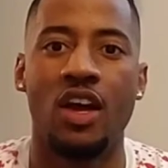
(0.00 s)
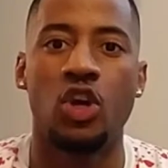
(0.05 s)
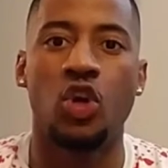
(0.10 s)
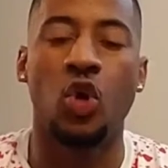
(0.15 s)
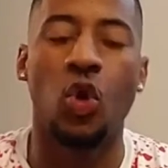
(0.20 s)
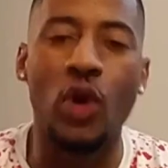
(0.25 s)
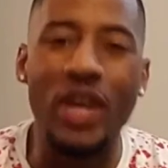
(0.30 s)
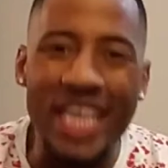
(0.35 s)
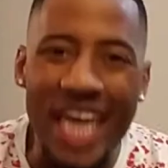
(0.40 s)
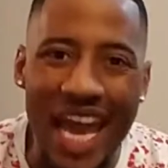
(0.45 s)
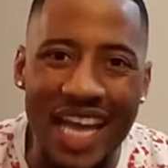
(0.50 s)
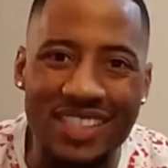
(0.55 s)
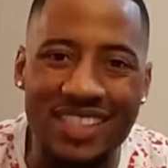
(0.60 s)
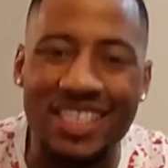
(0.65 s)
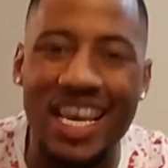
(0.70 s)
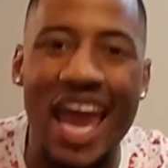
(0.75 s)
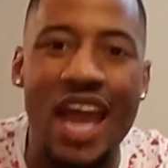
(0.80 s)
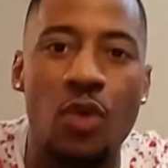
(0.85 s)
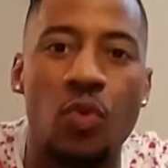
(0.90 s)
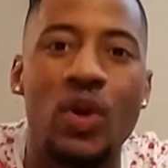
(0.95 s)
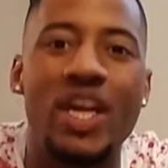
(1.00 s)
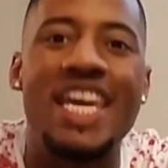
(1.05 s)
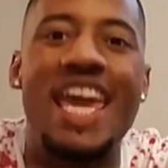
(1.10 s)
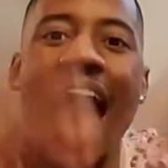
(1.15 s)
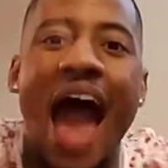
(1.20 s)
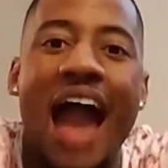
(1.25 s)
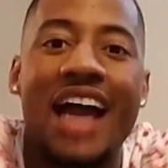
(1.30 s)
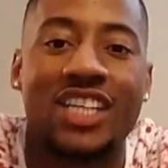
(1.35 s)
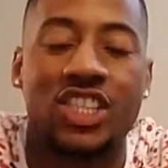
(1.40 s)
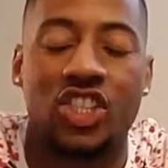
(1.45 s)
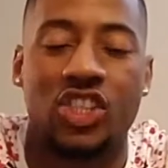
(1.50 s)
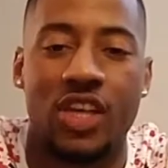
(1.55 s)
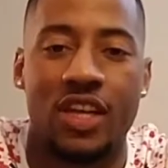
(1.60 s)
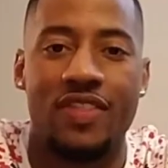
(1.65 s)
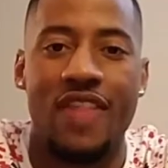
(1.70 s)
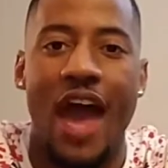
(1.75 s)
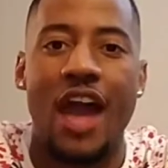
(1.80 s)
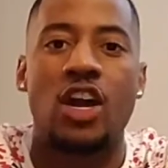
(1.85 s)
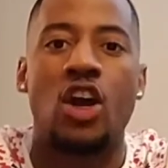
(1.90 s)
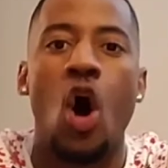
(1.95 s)
creates a
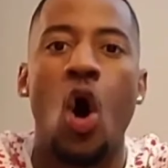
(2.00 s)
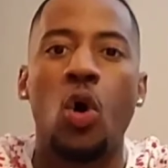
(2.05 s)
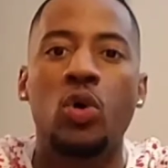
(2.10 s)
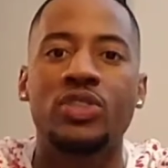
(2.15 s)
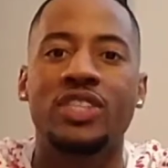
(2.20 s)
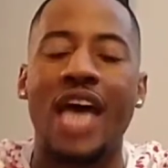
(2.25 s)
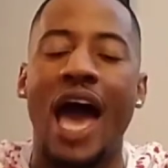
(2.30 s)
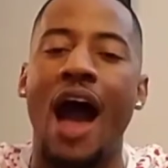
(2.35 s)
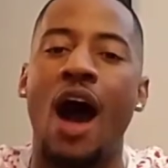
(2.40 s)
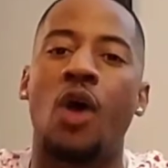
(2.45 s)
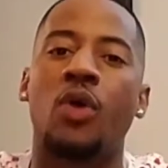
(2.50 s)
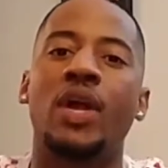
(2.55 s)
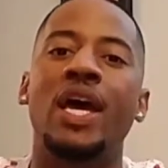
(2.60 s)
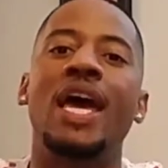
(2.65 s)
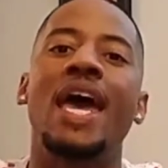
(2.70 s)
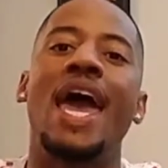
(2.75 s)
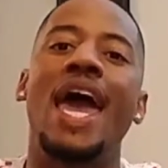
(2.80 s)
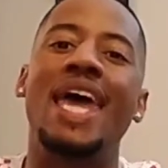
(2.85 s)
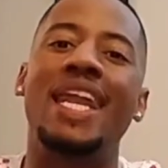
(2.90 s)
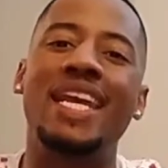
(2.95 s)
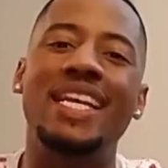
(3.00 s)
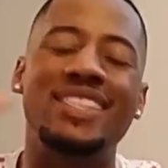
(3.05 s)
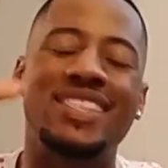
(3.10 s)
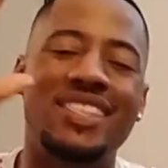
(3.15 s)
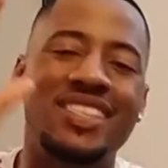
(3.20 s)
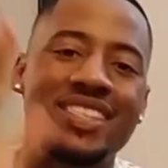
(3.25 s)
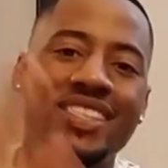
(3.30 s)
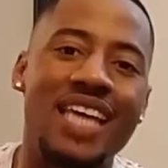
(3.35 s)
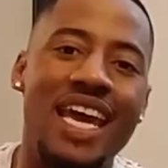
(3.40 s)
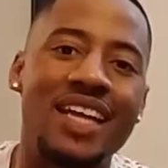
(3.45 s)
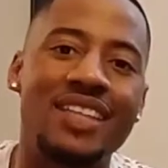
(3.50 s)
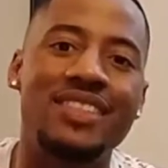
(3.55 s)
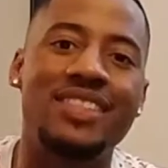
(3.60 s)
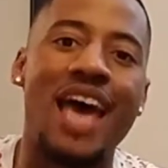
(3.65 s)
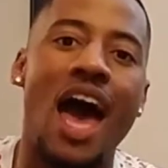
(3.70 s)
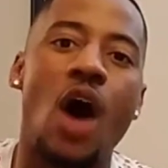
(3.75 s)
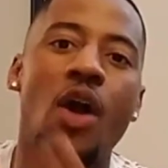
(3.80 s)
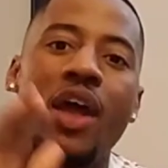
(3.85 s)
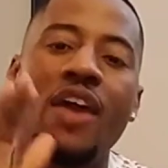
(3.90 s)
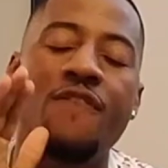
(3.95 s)
reaction that goes out and it sends
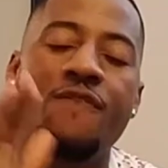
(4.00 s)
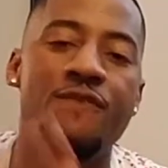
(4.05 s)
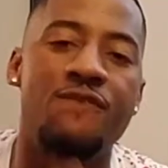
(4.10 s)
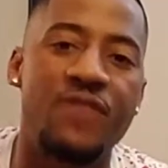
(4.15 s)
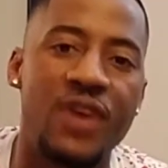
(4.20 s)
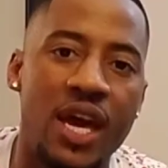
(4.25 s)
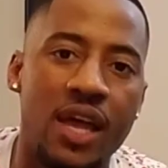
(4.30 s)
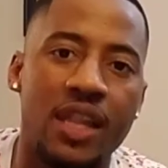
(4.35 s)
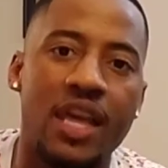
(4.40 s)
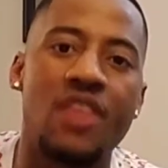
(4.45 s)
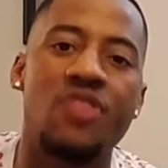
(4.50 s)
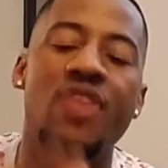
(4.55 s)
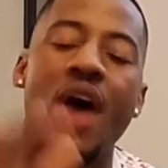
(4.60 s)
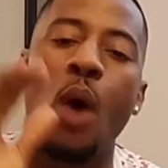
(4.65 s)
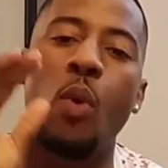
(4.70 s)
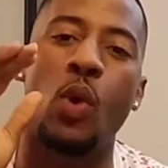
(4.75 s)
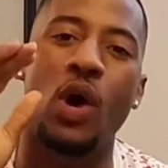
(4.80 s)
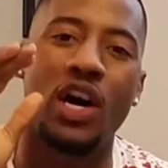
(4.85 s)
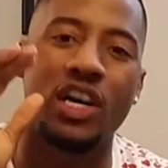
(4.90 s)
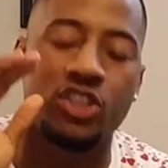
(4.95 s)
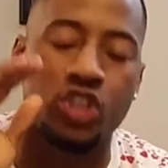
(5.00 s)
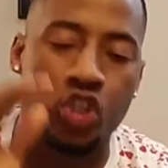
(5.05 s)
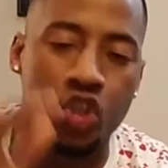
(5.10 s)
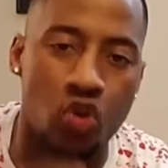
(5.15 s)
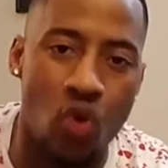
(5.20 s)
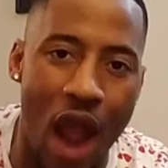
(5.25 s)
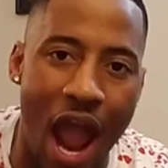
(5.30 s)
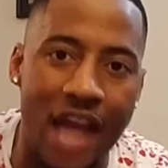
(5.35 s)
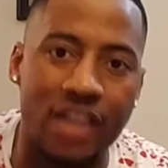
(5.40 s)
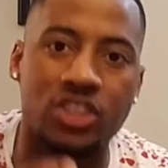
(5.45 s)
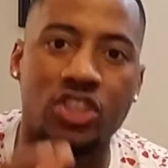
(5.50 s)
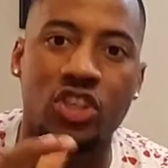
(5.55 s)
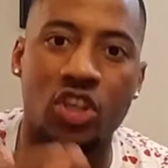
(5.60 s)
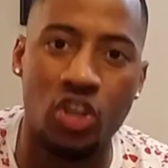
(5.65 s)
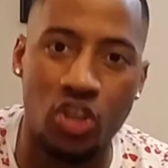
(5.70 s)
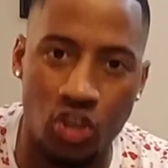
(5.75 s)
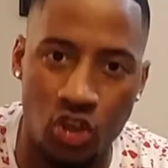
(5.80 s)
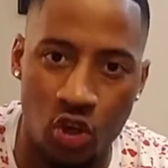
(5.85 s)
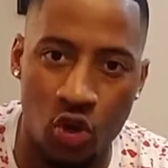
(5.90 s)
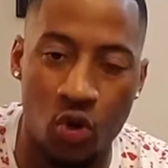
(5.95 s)
out a feeling that will attract to
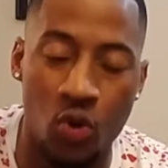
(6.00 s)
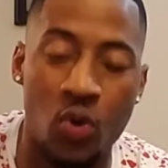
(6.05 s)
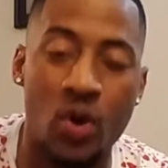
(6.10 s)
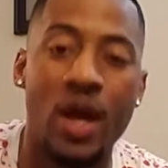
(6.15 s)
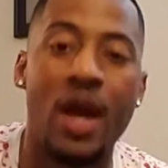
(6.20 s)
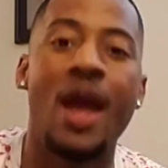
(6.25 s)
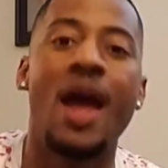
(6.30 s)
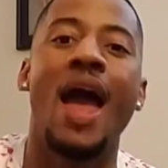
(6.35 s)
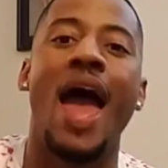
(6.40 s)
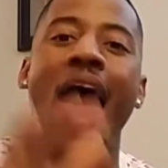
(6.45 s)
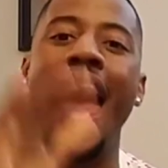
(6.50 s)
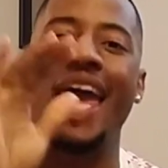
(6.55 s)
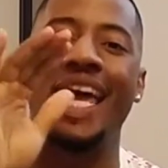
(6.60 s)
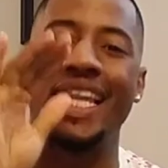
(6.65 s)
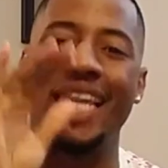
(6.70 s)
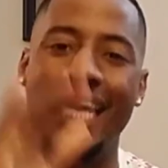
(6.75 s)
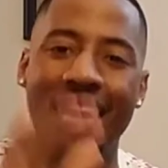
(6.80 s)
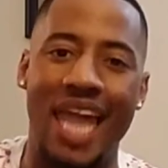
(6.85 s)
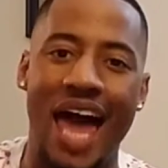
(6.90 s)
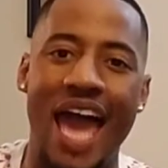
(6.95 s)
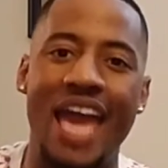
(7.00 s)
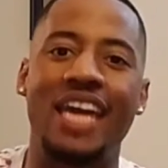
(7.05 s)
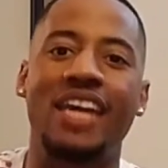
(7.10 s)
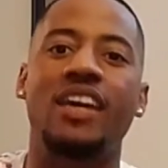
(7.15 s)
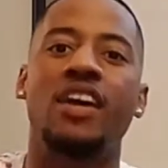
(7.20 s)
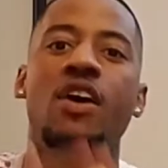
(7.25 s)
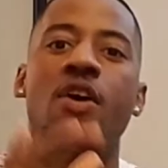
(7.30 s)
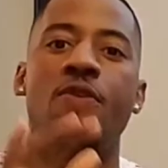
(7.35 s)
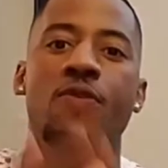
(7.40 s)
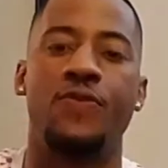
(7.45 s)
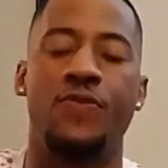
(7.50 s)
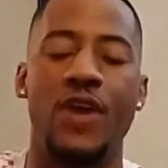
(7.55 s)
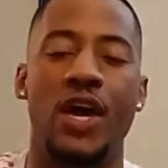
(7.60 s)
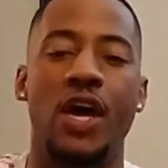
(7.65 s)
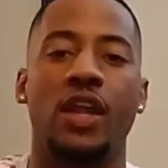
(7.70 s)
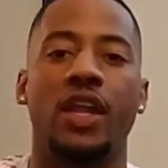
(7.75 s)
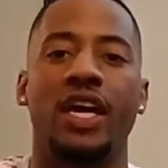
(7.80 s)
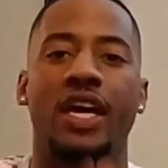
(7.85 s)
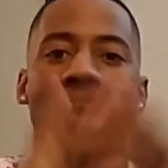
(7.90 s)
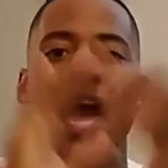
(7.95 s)
you a like
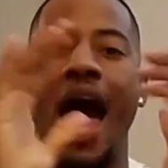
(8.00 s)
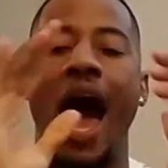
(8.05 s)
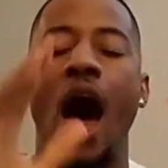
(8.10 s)
feeling.